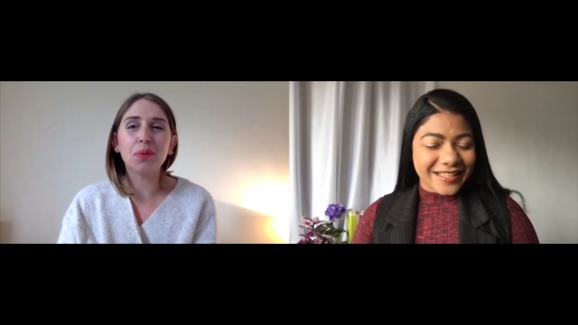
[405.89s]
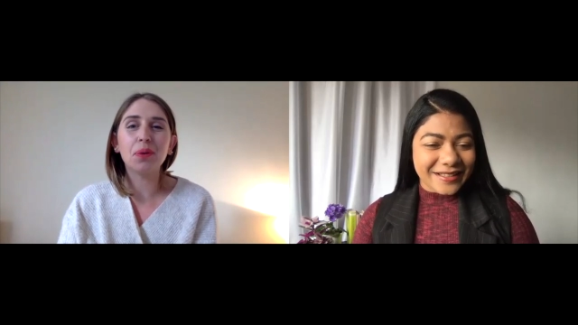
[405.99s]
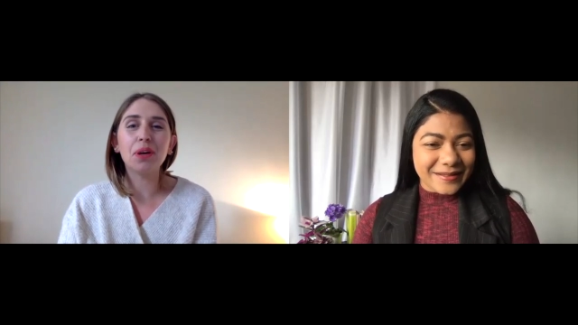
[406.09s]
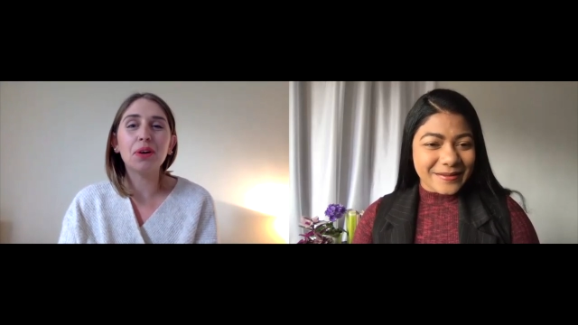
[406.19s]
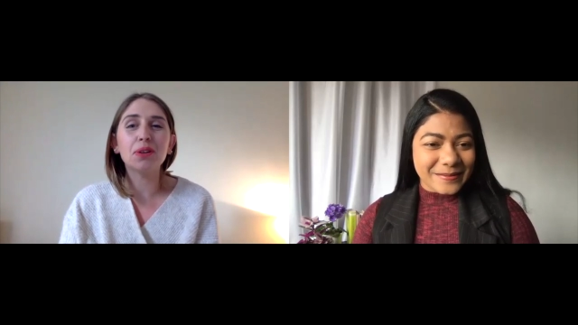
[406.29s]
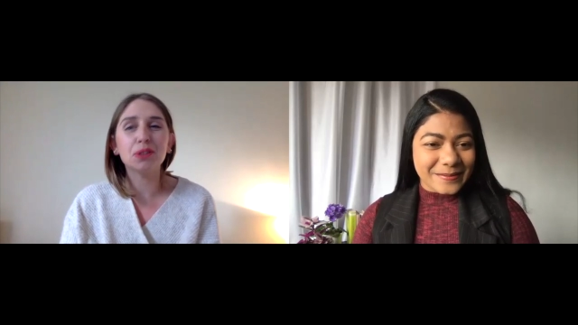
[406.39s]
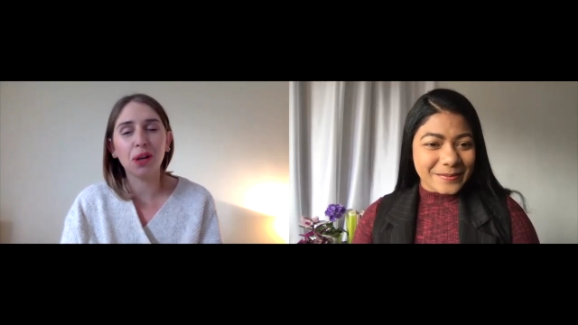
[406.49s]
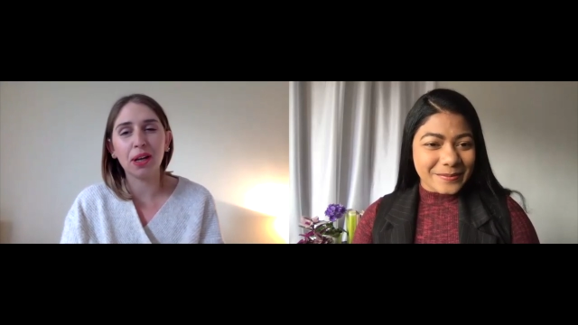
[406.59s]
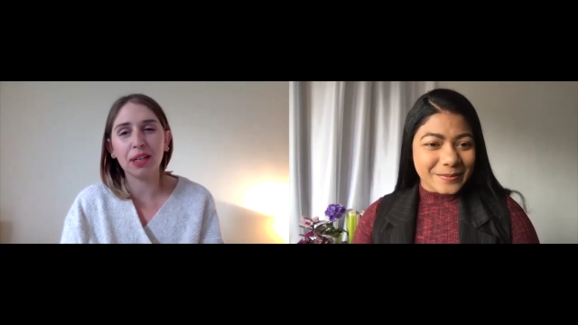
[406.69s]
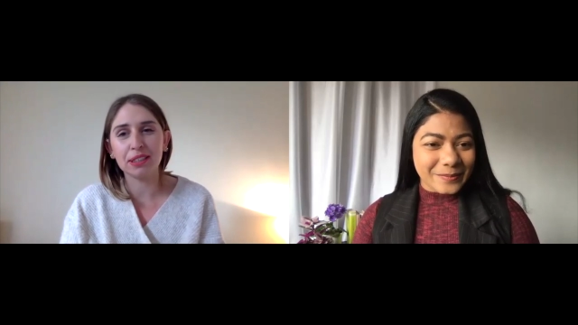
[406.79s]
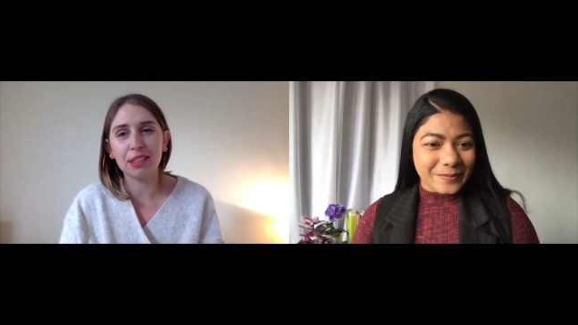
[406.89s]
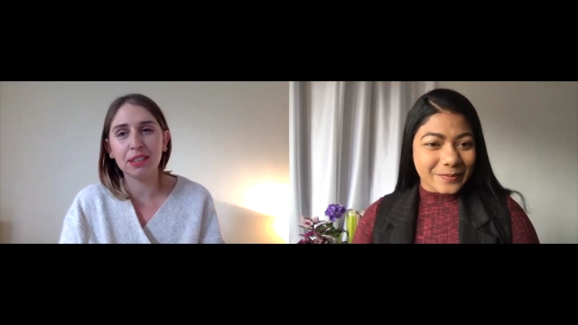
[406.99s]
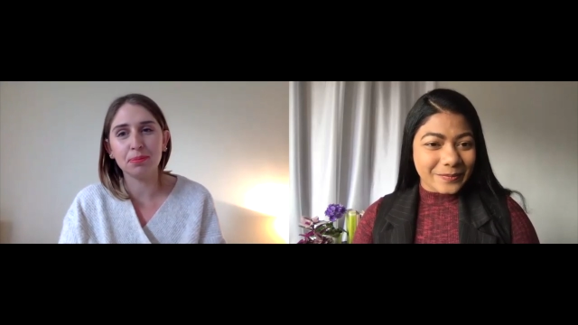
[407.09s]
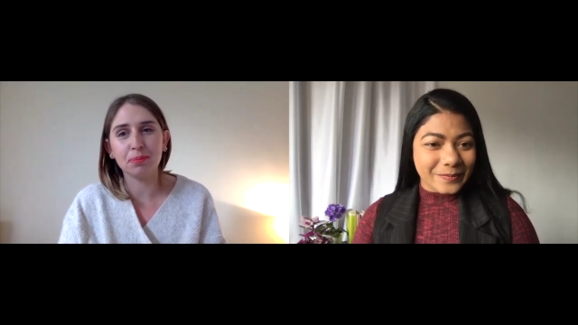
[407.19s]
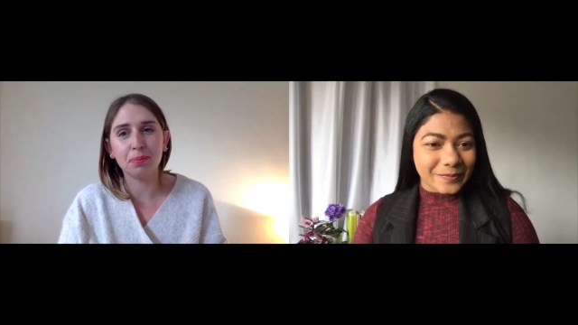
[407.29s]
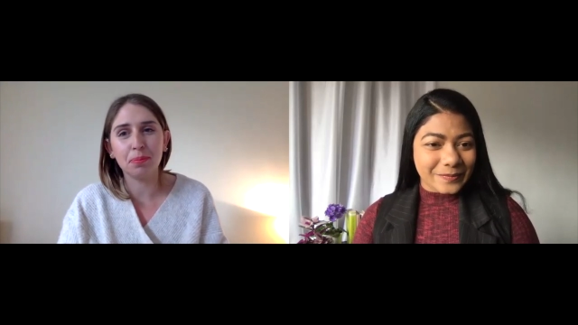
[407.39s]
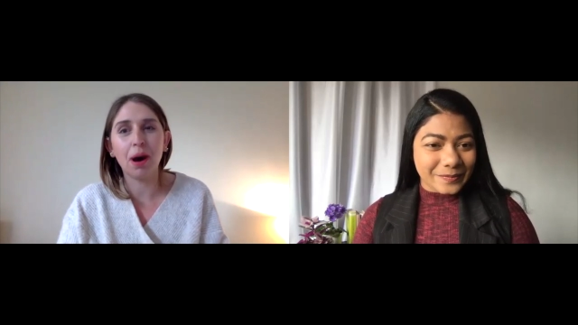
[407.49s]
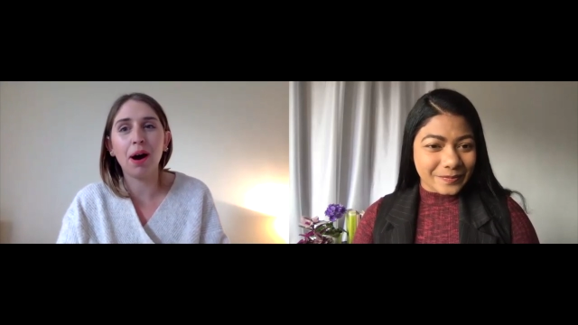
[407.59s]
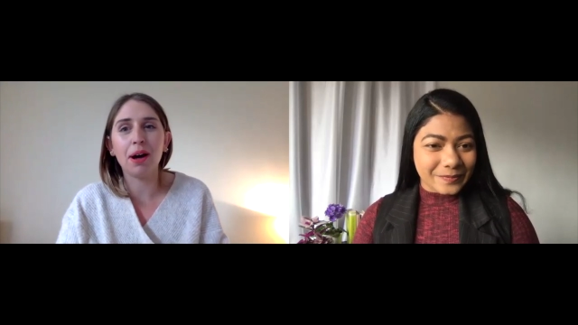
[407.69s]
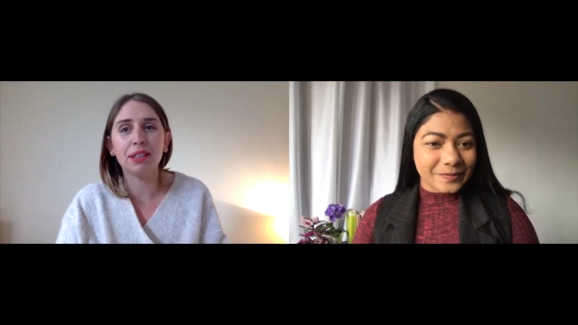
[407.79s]
Speaker 1: we're also like a season
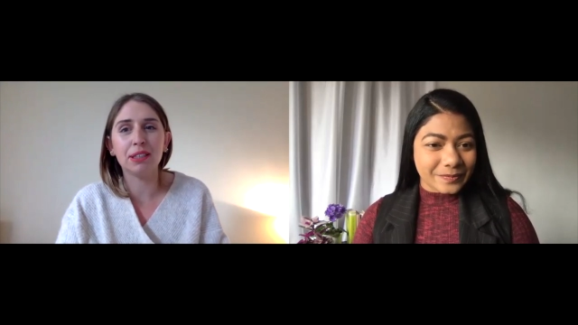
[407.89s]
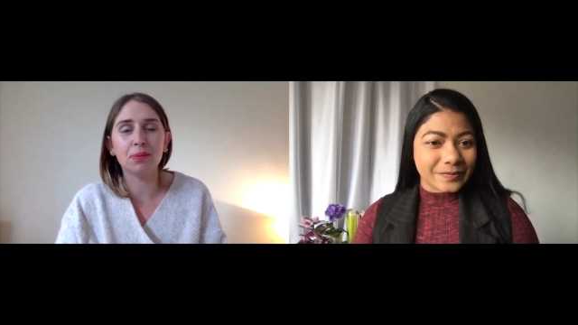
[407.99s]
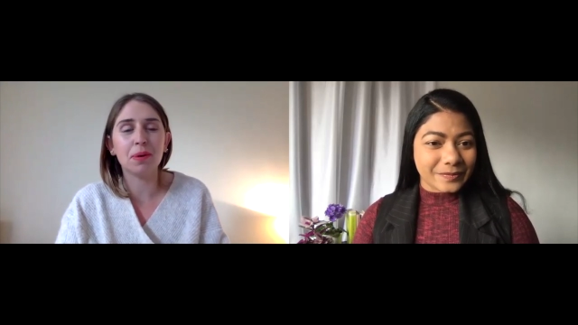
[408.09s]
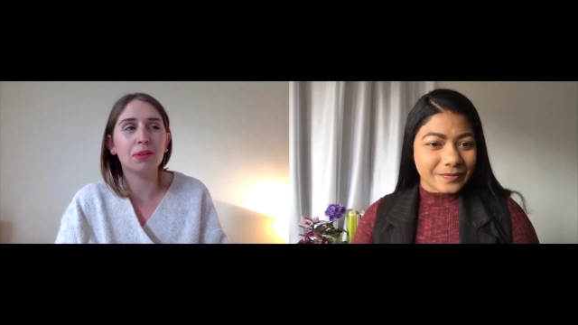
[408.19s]
behind as well.